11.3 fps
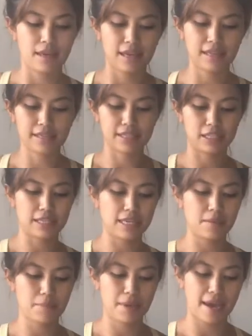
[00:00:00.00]
A little
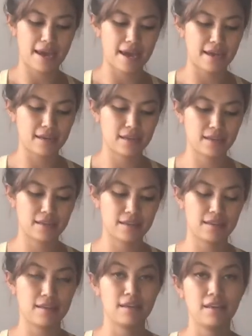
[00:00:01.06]
heat pad,
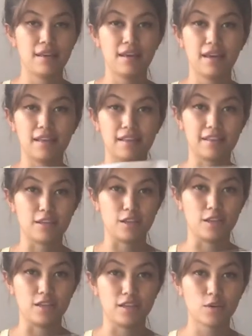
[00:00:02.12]
a
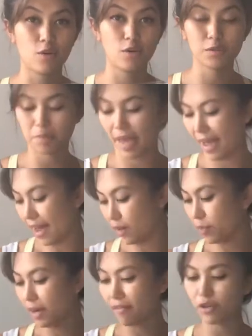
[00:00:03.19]
little cold pad,
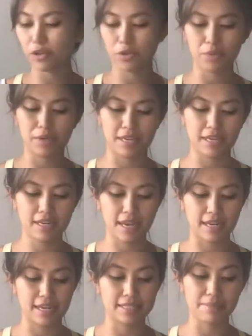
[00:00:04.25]
whatever you need,
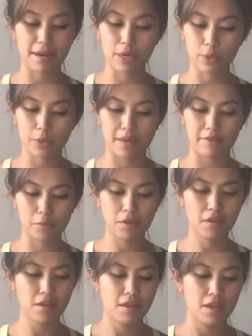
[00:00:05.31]
and it's microwavable.